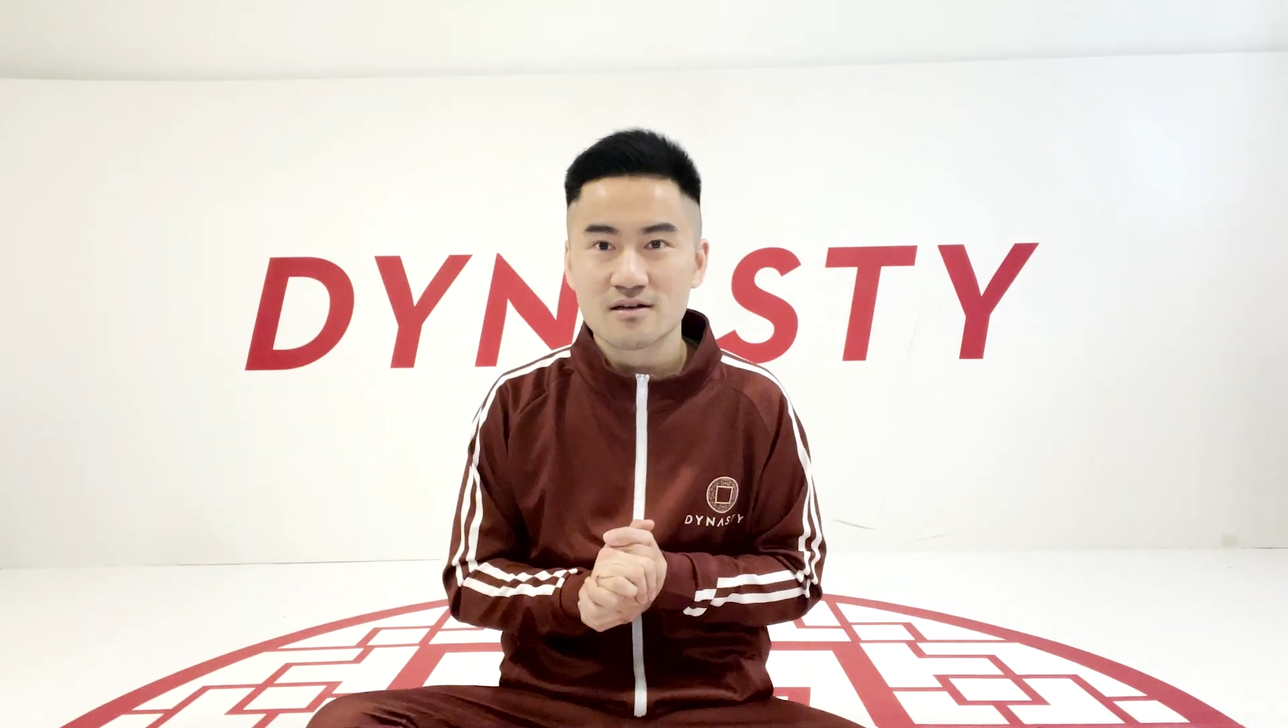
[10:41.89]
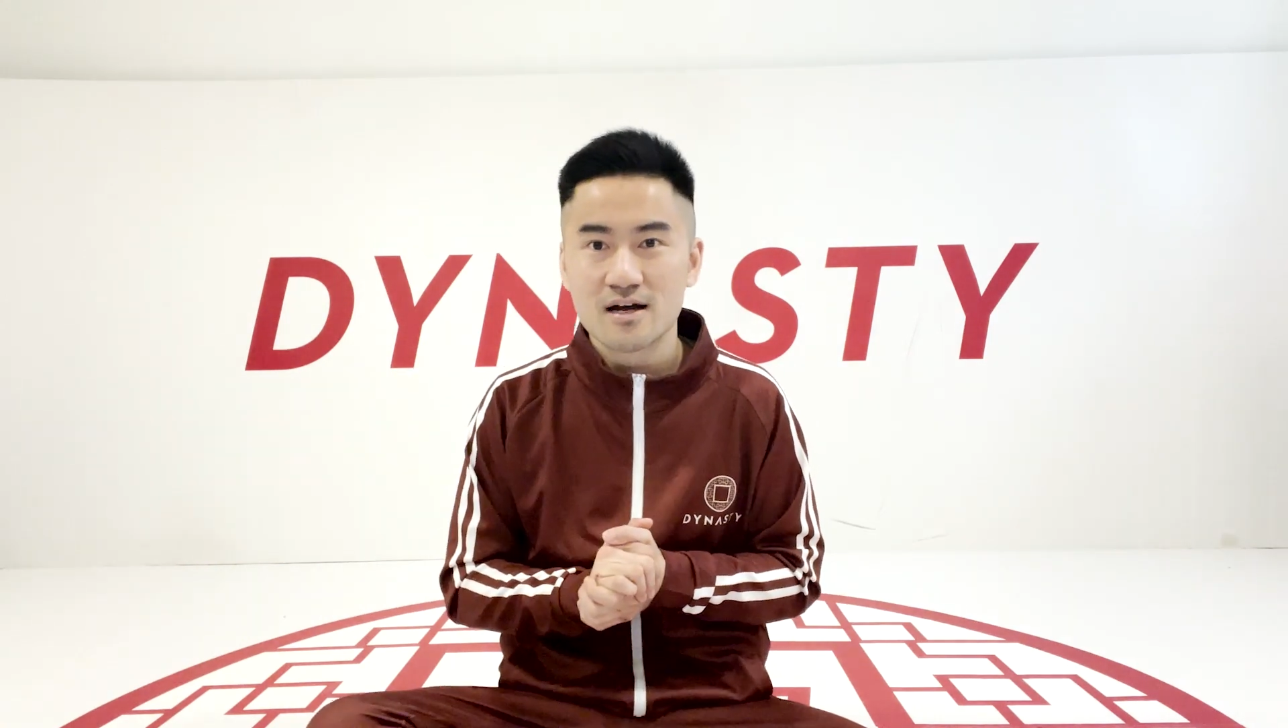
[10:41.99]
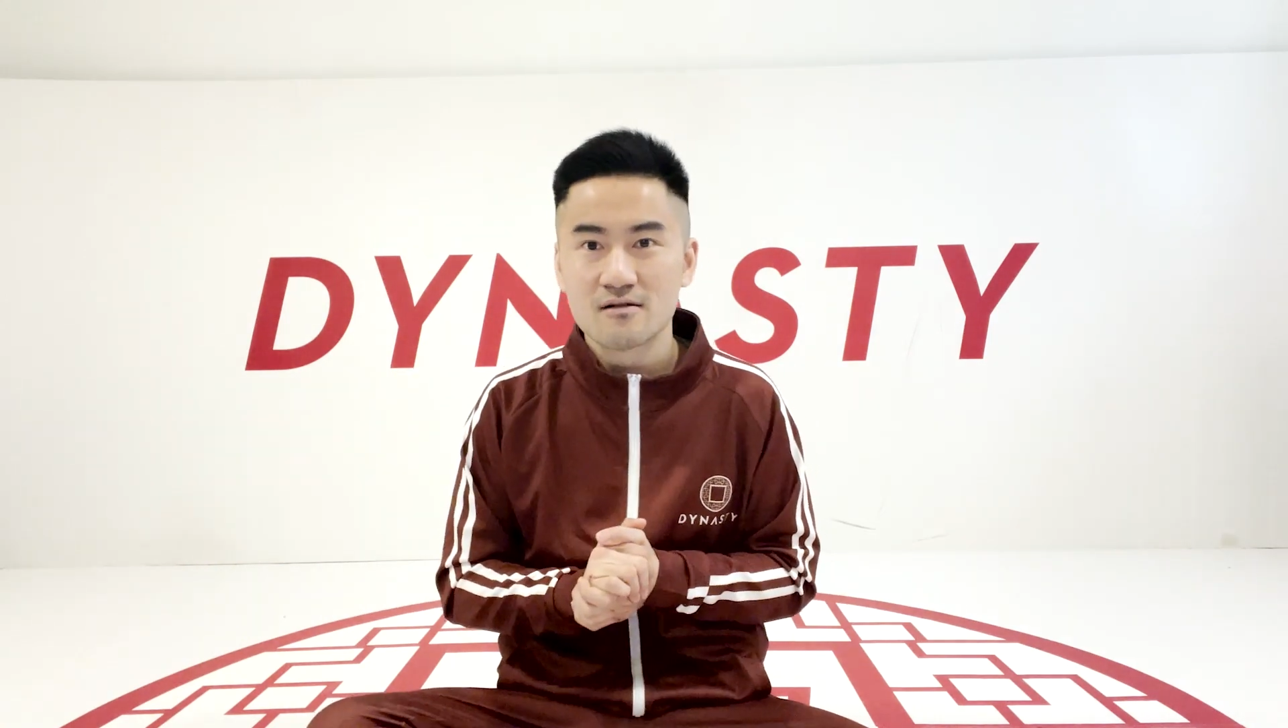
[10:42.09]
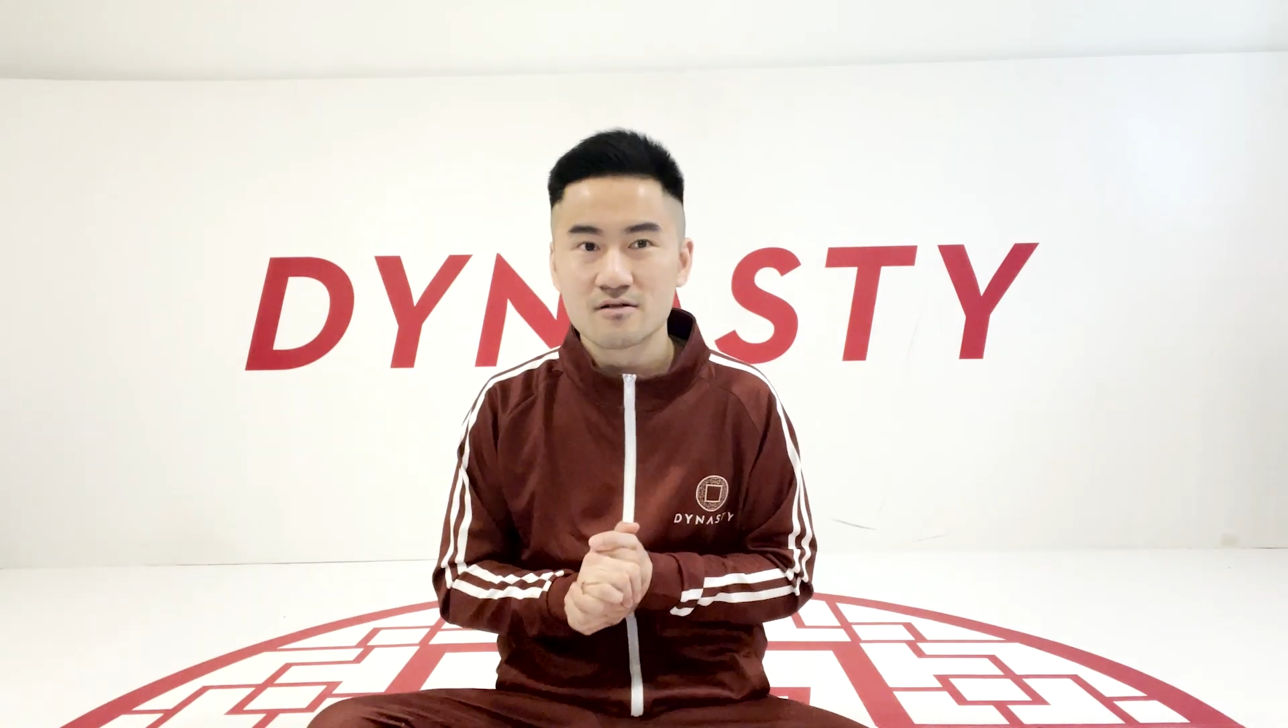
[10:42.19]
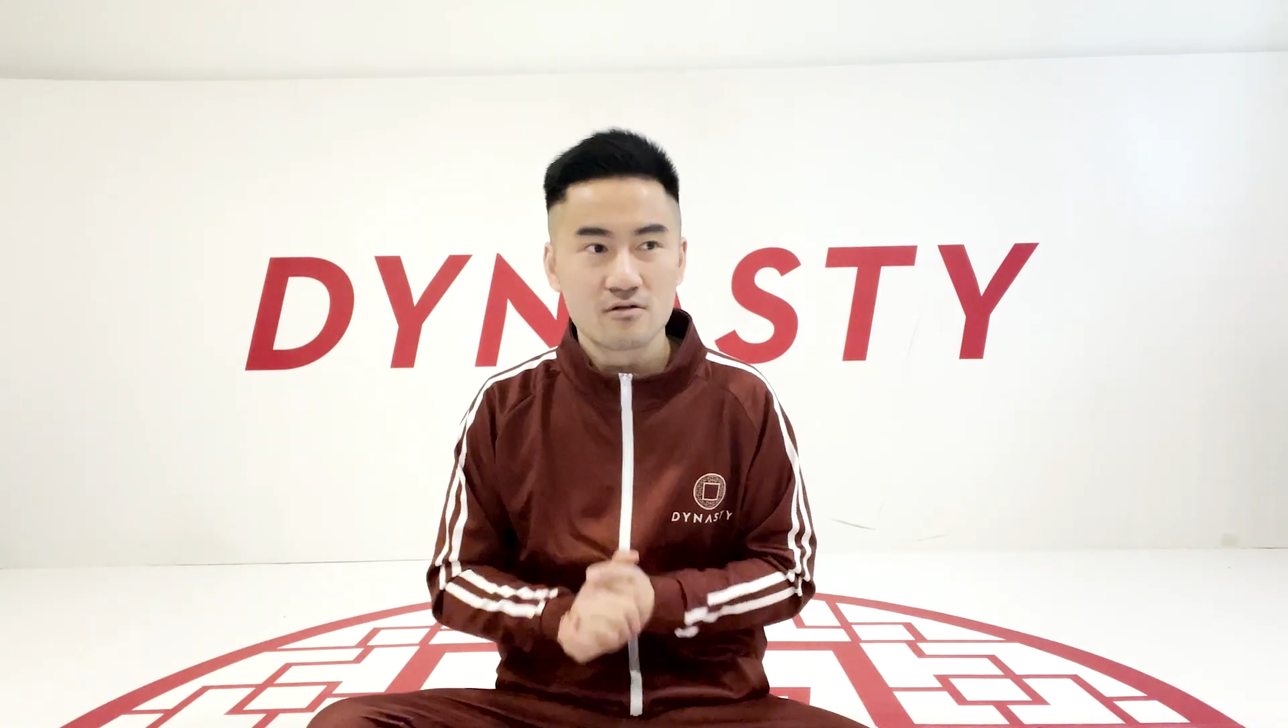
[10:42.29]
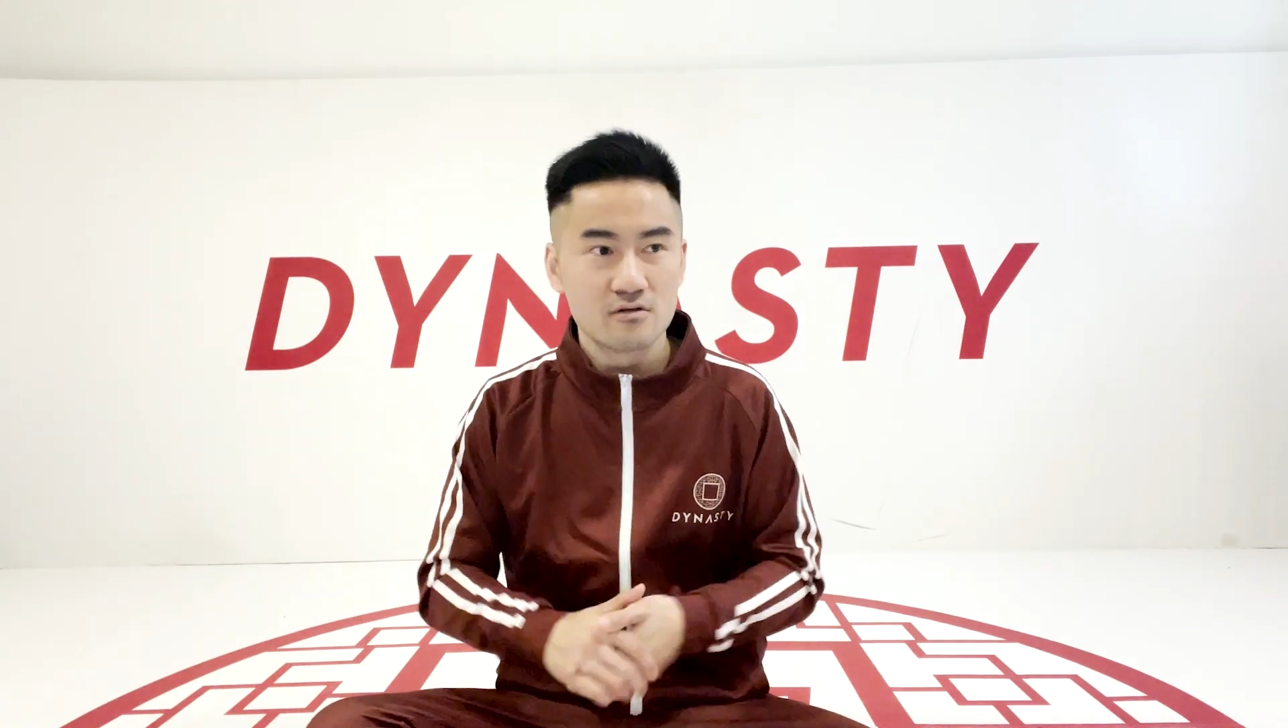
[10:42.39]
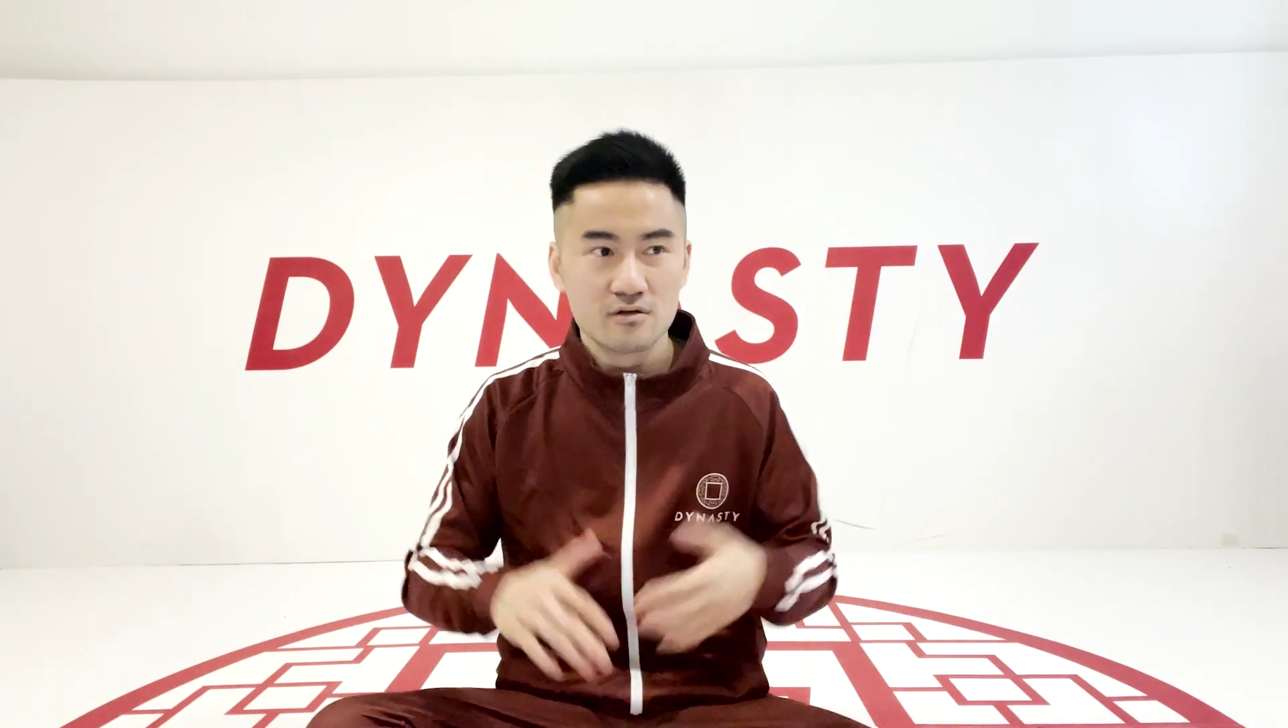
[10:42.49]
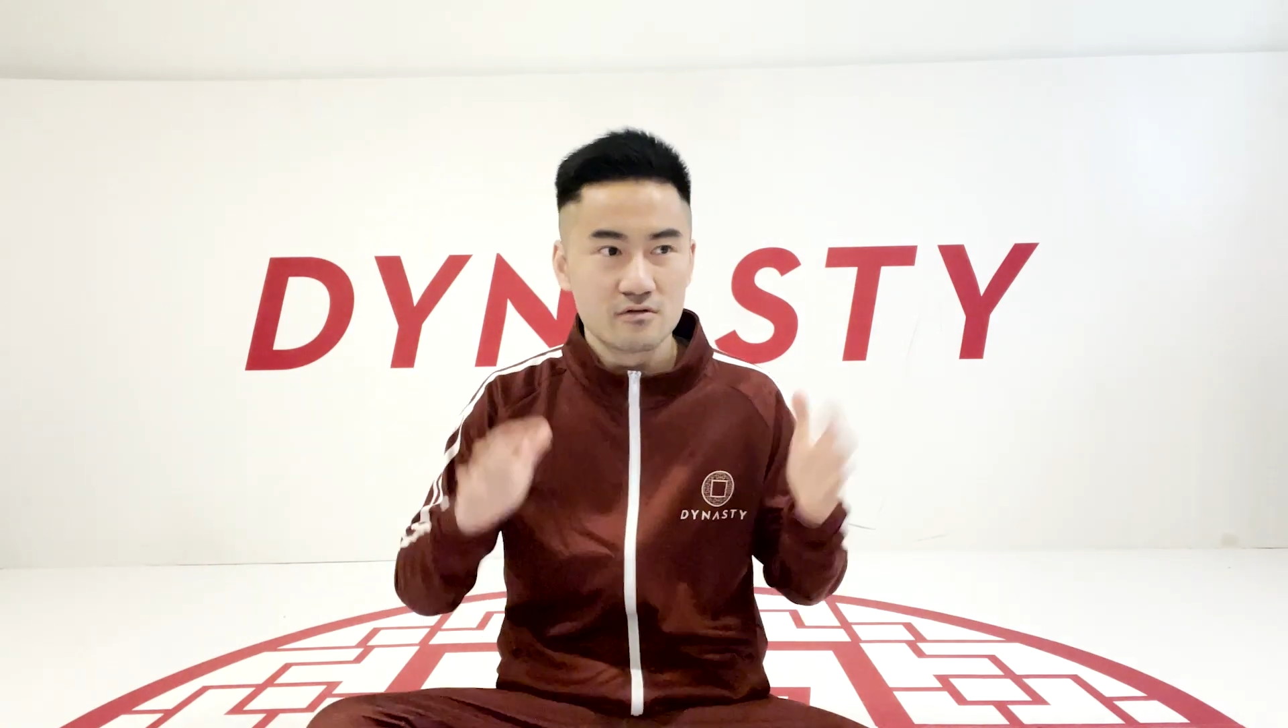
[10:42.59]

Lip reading: now. You're